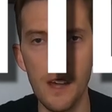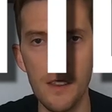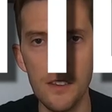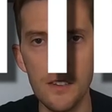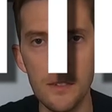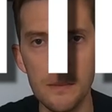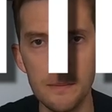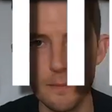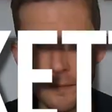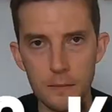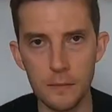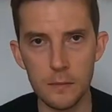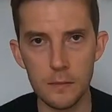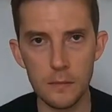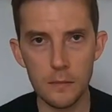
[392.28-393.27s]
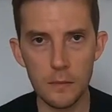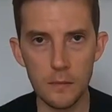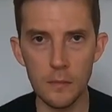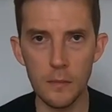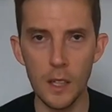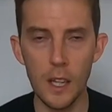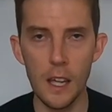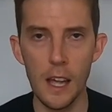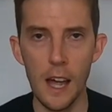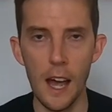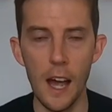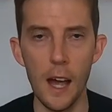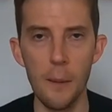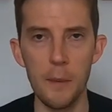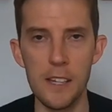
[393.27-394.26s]
with the others.
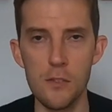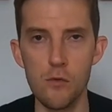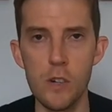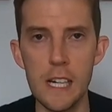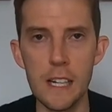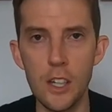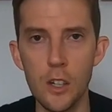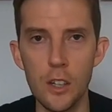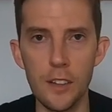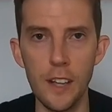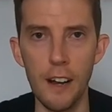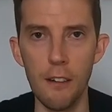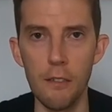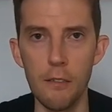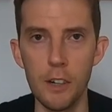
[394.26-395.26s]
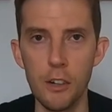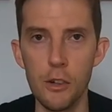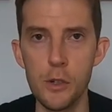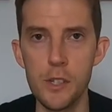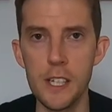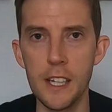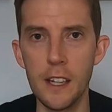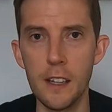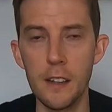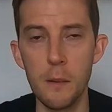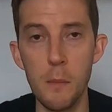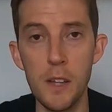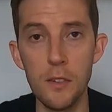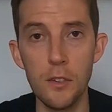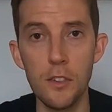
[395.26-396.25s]
And it's really good at recruiting the
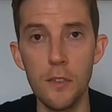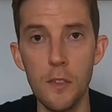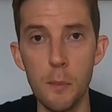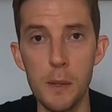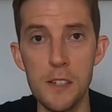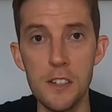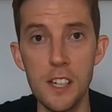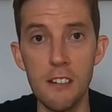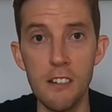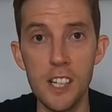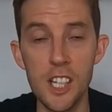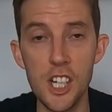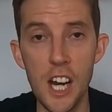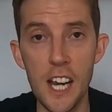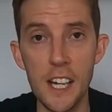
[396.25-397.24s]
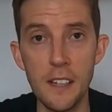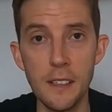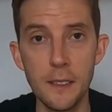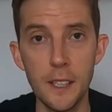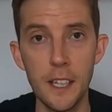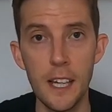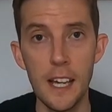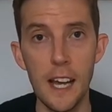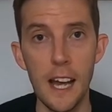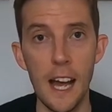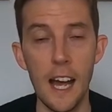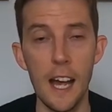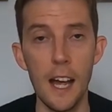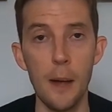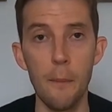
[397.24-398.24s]
muscles of the posterior chain,
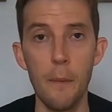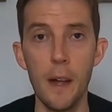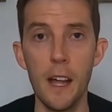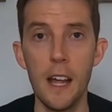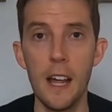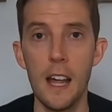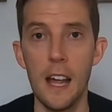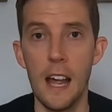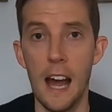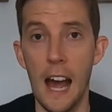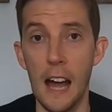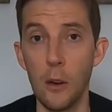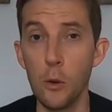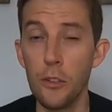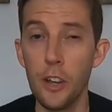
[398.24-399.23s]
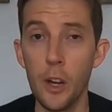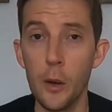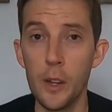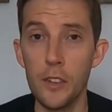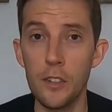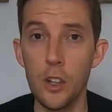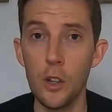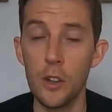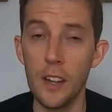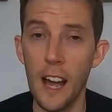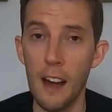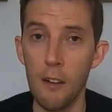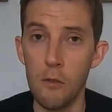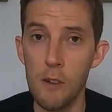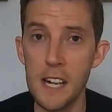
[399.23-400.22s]
and also is good
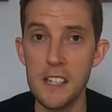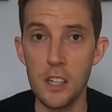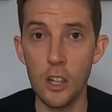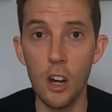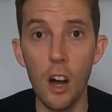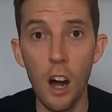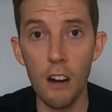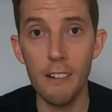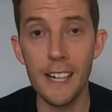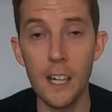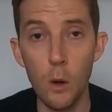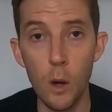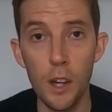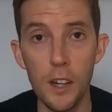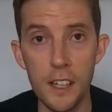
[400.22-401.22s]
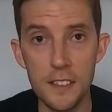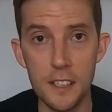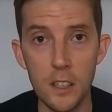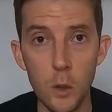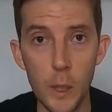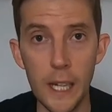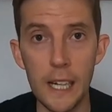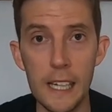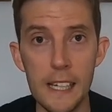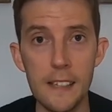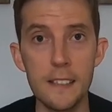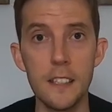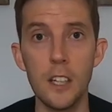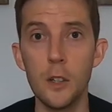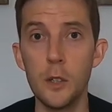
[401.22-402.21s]
at raising your heart rate quite nice and
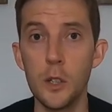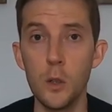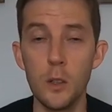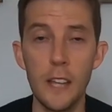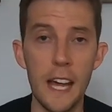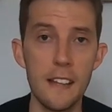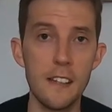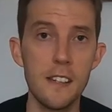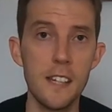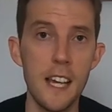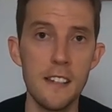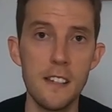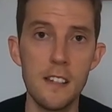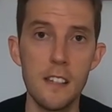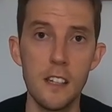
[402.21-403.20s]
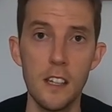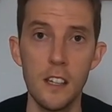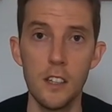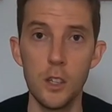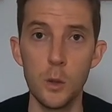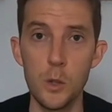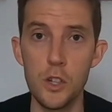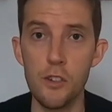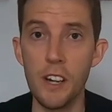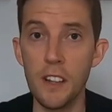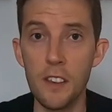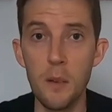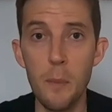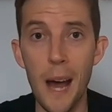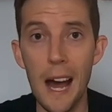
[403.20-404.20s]
quickly, so you'll get to test your
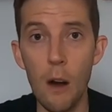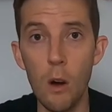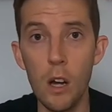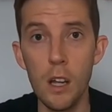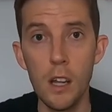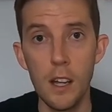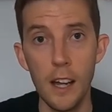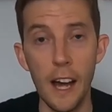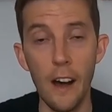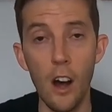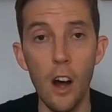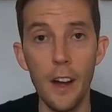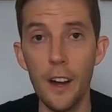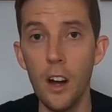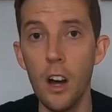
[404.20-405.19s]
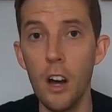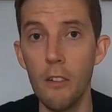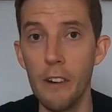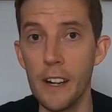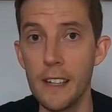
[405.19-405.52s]
strength and power at higher heart